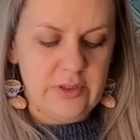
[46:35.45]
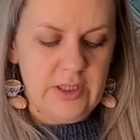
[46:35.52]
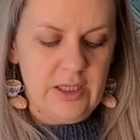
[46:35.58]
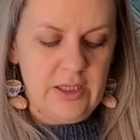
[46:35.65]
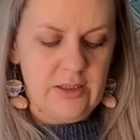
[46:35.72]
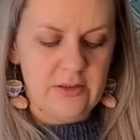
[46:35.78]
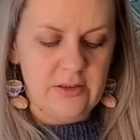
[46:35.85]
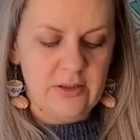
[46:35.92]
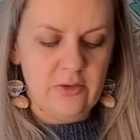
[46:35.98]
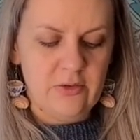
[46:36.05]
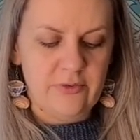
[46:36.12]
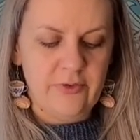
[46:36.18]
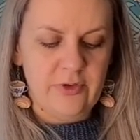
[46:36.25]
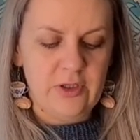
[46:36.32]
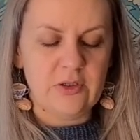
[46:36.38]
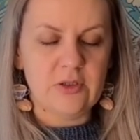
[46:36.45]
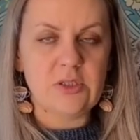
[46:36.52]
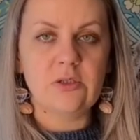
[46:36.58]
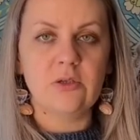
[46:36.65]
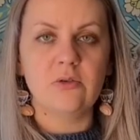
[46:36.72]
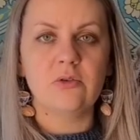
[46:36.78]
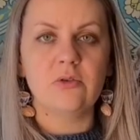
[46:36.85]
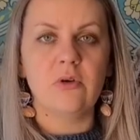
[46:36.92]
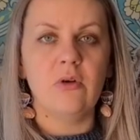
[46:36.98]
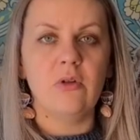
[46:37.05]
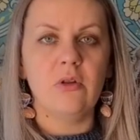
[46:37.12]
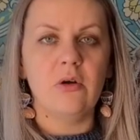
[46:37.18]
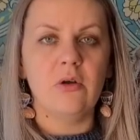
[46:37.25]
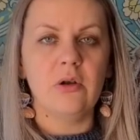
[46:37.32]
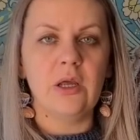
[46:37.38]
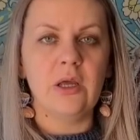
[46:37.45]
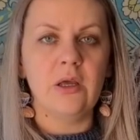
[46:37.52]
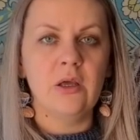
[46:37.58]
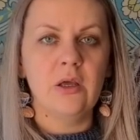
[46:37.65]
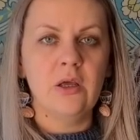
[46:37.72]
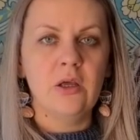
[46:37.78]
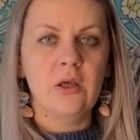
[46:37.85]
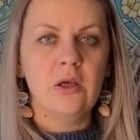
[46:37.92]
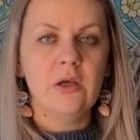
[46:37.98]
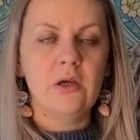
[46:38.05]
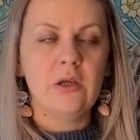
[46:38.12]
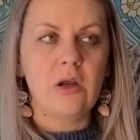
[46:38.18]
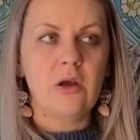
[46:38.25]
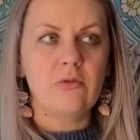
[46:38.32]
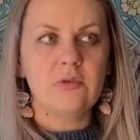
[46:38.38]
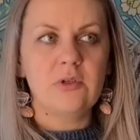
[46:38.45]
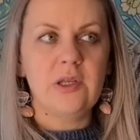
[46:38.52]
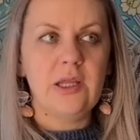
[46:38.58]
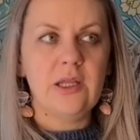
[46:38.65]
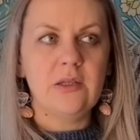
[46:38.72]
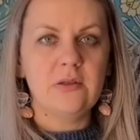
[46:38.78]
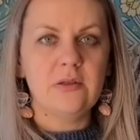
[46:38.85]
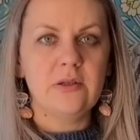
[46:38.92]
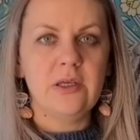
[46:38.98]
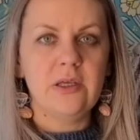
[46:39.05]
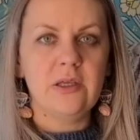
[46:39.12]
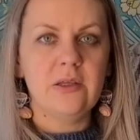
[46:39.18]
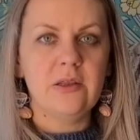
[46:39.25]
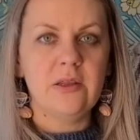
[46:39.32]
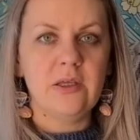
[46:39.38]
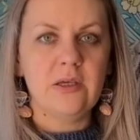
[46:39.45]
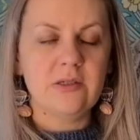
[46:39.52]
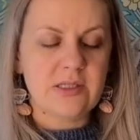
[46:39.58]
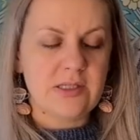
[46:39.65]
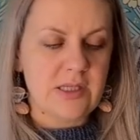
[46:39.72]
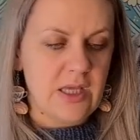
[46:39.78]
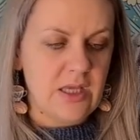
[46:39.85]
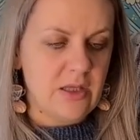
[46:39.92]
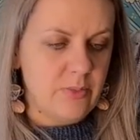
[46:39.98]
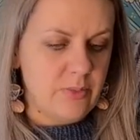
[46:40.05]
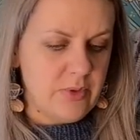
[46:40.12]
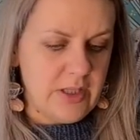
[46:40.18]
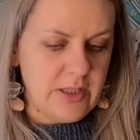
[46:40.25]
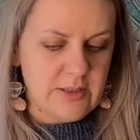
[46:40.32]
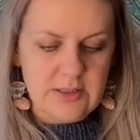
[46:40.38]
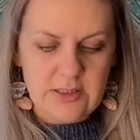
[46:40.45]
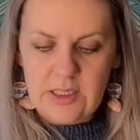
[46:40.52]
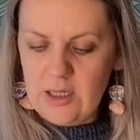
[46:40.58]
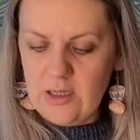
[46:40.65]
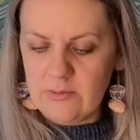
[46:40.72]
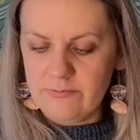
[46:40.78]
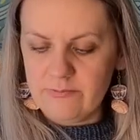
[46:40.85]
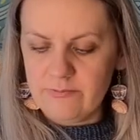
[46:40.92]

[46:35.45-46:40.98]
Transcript: Yeah, your fingers don't roll on a round needle. They stay in place there.